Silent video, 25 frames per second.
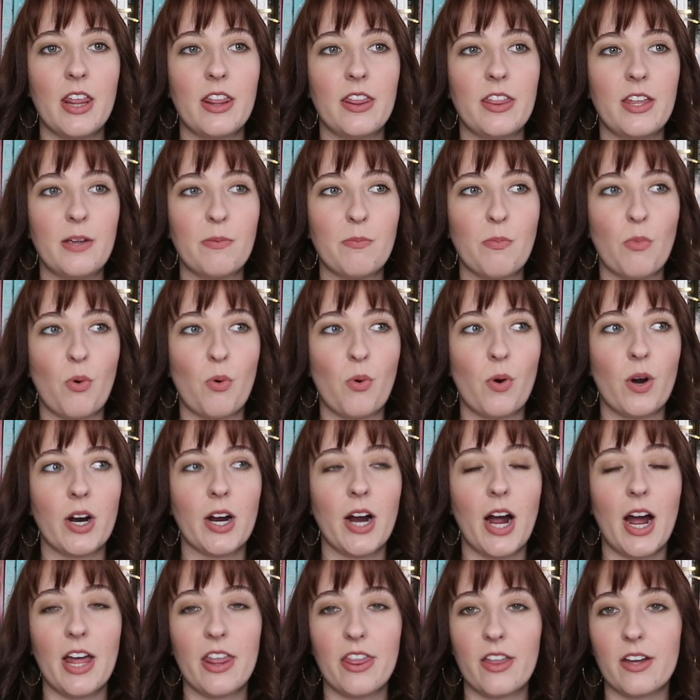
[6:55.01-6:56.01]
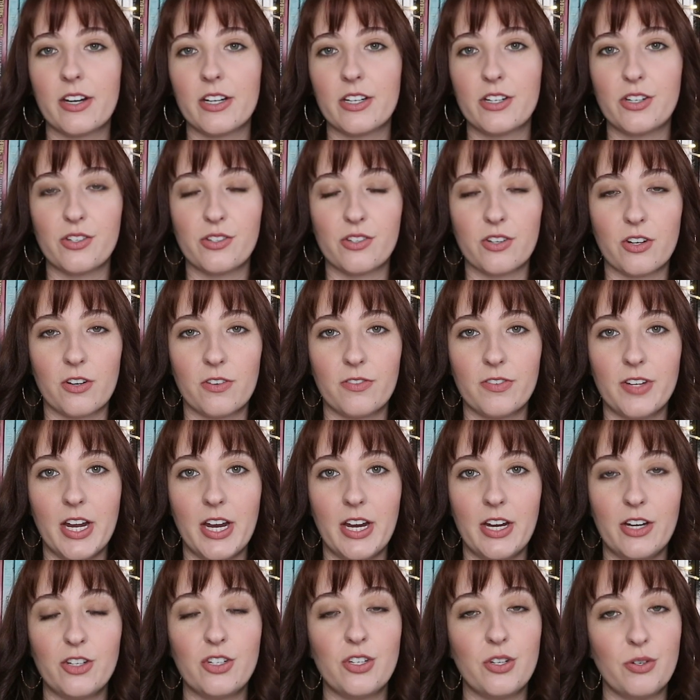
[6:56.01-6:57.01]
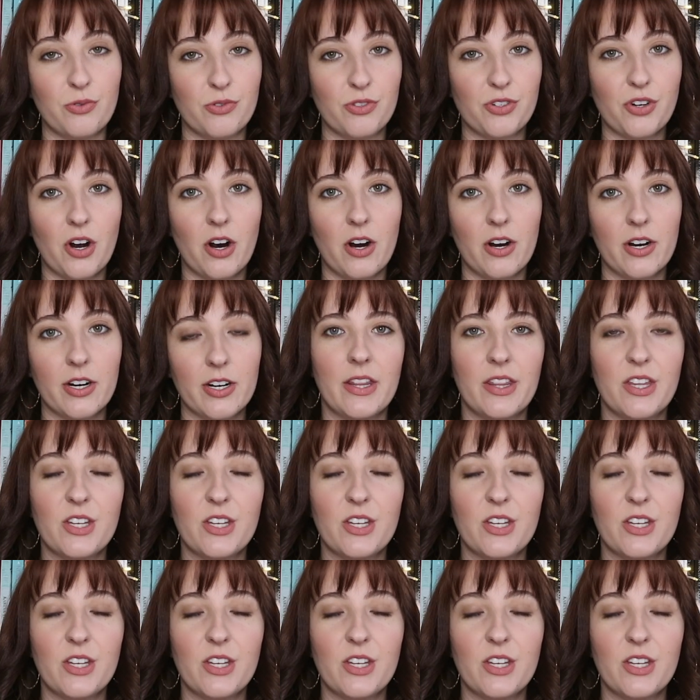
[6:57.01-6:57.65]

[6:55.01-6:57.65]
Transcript: the more I thought it deserved a two star.